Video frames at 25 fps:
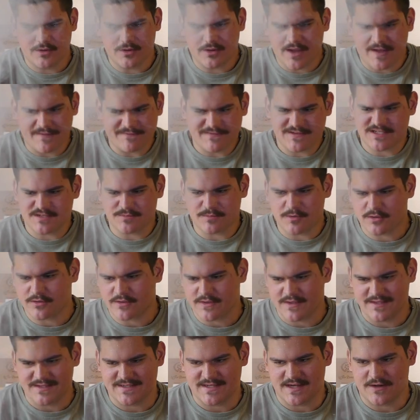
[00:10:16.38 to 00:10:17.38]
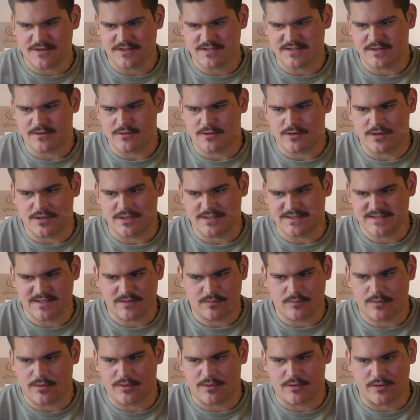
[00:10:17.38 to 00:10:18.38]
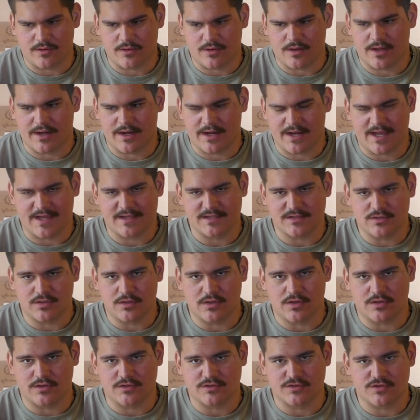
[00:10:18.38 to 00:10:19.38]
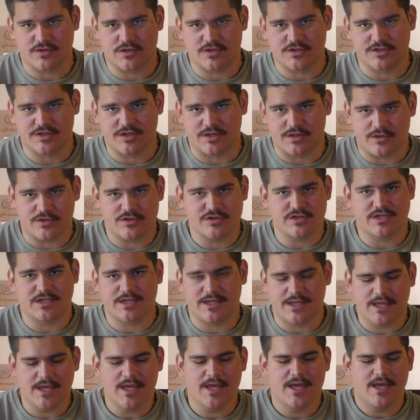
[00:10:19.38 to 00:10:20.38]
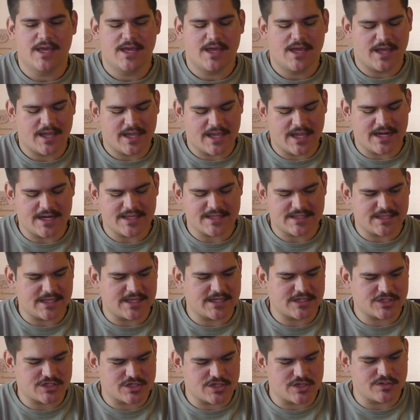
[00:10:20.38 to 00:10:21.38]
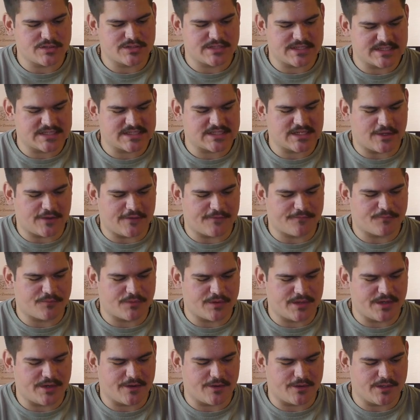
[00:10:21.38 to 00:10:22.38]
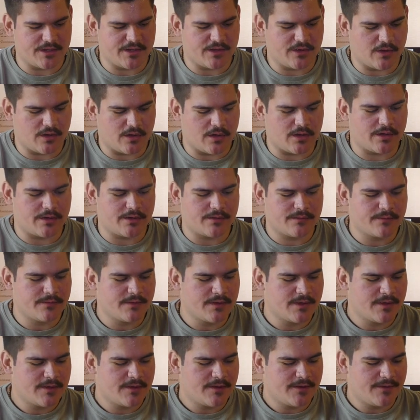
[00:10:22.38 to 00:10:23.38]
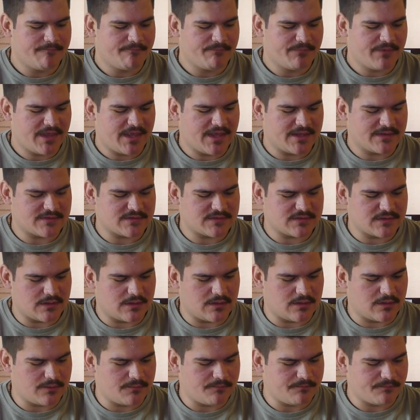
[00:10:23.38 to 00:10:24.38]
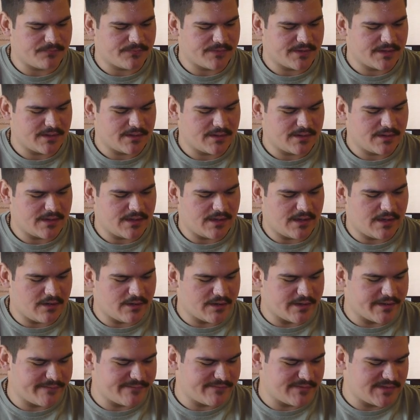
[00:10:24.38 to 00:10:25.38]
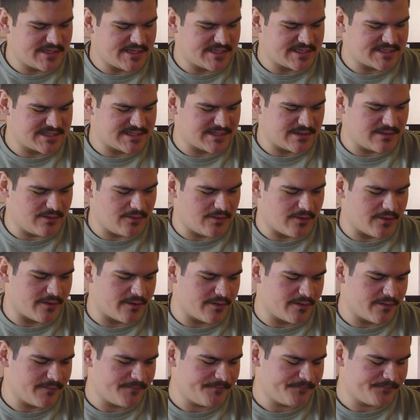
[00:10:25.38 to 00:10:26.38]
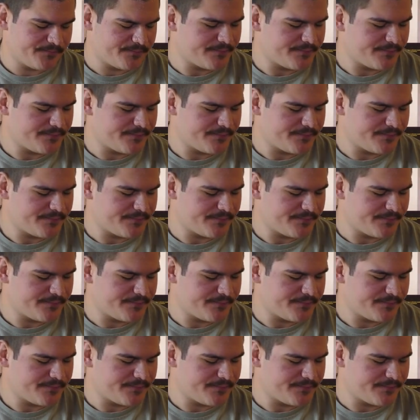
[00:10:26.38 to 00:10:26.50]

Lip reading: don't have to smoke the entire cigar to see whether or not it has good construction. Usually, again, it shows itself pretty early on. And so I'll give this cigar